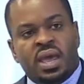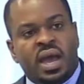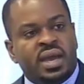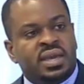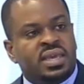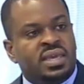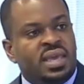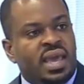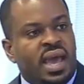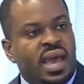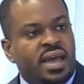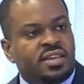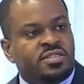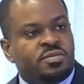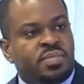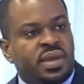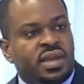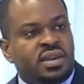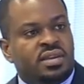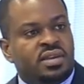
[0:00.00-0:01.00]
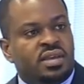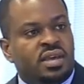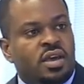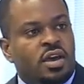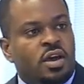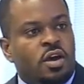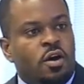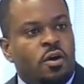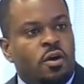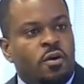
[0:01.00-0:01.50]
a key aspect
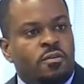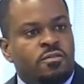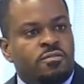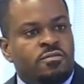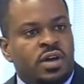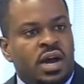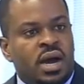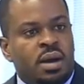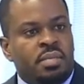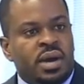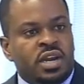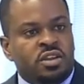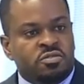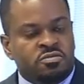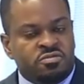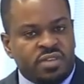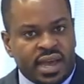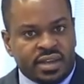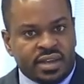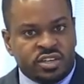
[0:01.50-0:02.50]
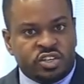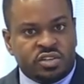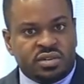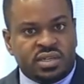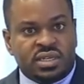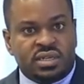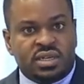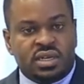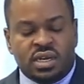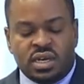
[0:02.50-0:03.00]
of
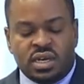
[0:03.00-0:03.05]
manufacturing,